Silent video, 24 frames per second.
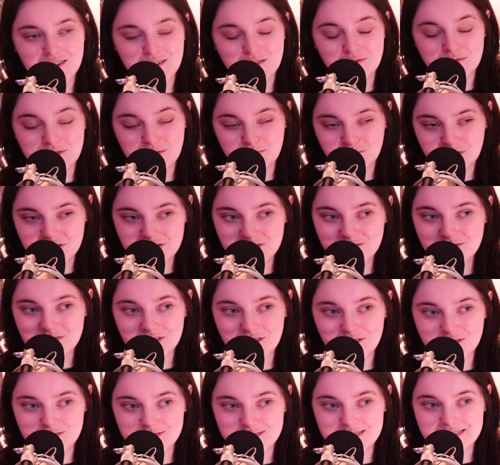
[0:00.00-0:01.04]
when one door
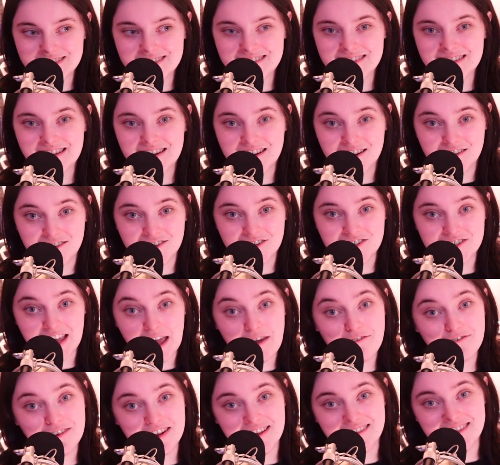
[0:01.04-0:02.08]
closes, another
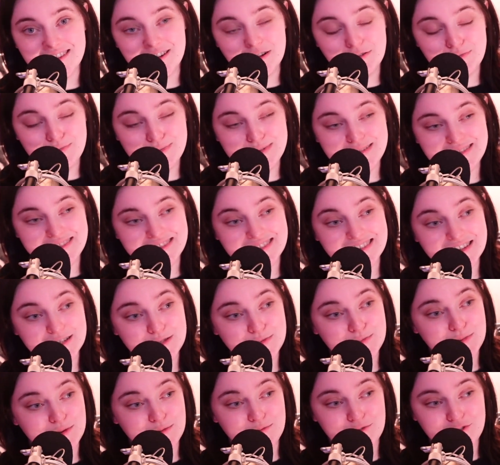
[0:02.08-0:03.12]
definitely opens. It's
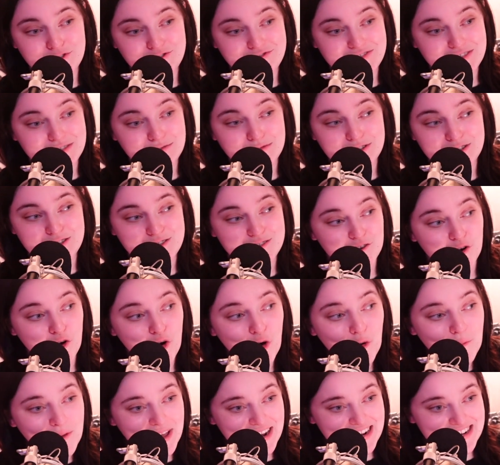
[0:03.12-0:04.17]
been proven to me
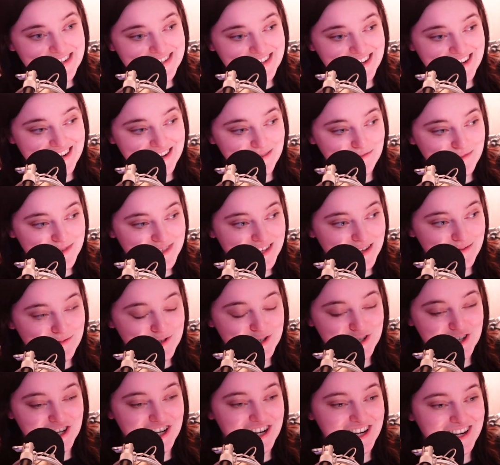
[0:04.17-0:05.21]
so many times. I'm
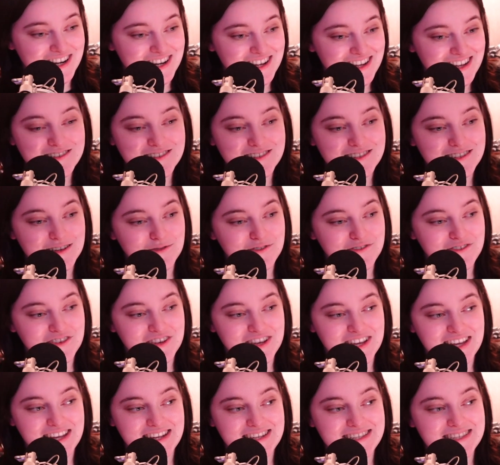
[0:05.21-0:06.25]
sure some of you
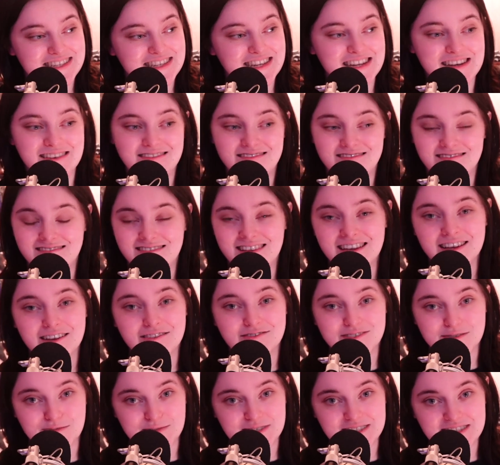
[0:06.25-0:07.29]
guys can think
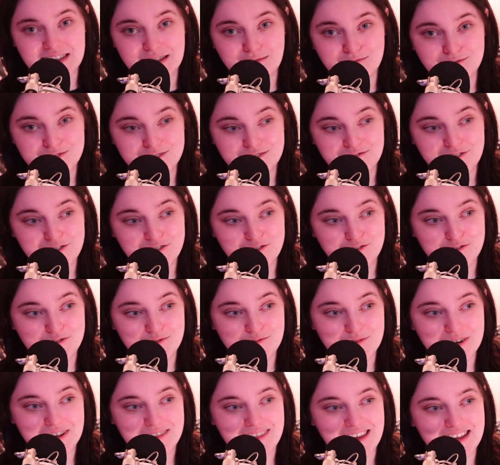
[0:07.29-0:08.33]
of some examples of your own
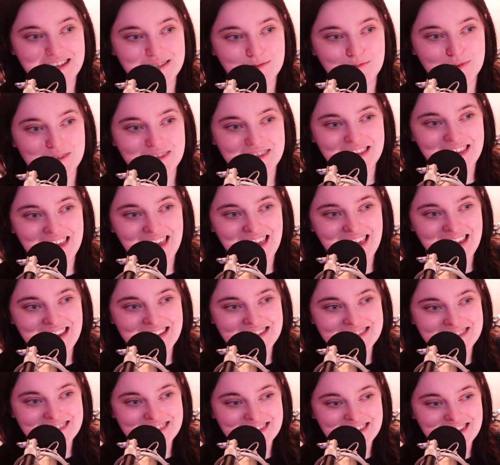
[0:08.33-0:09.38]
where that's been the
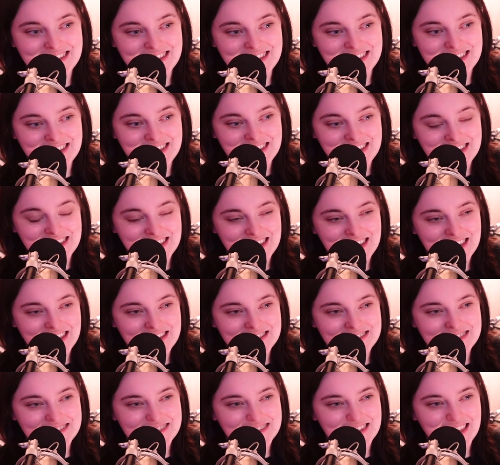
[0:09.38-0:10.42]
case.
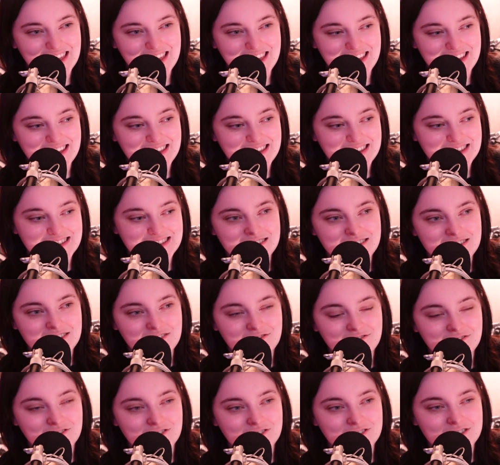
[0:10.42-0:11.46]
It's like
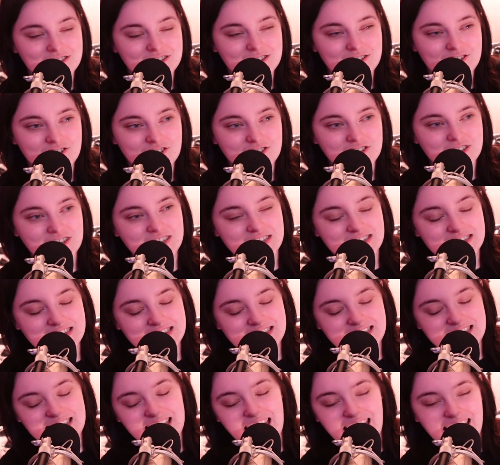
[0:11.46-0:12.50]
you've got to just
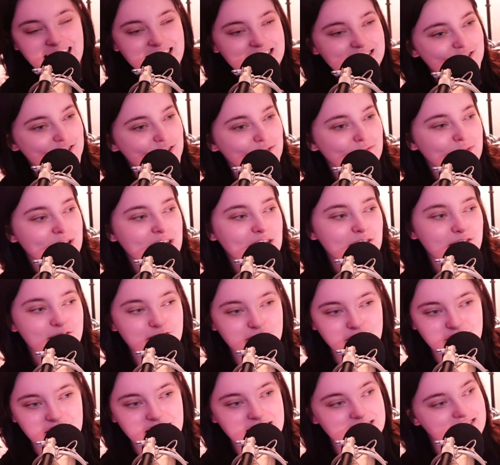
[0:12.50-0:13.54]
guide your way
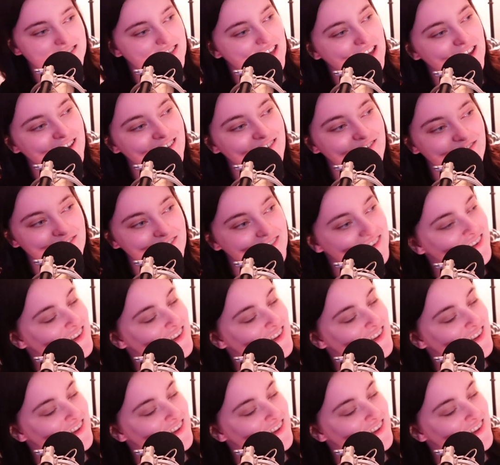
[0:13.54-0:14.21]
through this life,